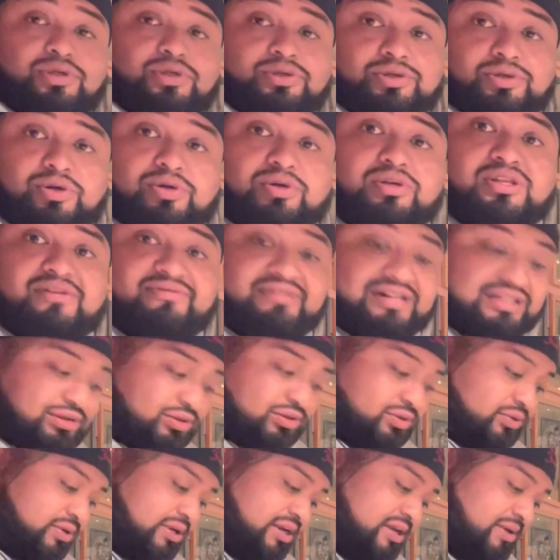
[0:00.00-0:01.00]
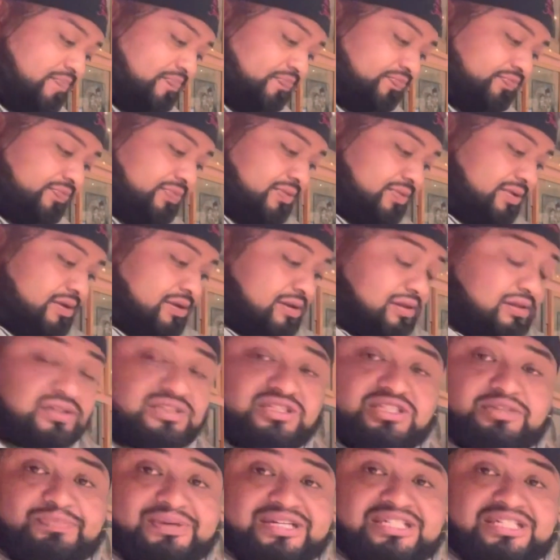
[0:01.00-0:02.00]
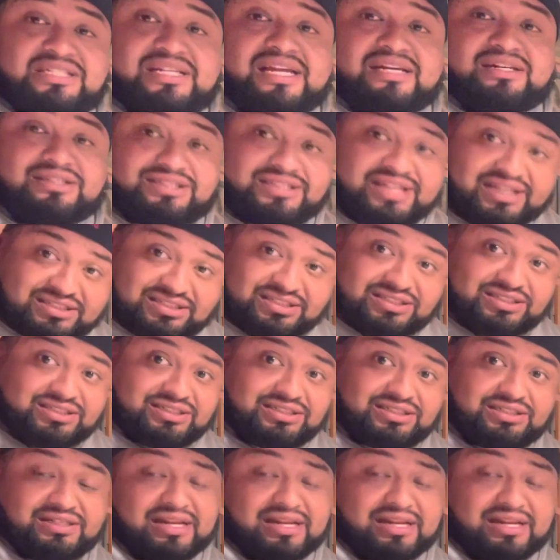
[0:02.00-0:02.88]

You heard that, my boy. This is based out of Texas.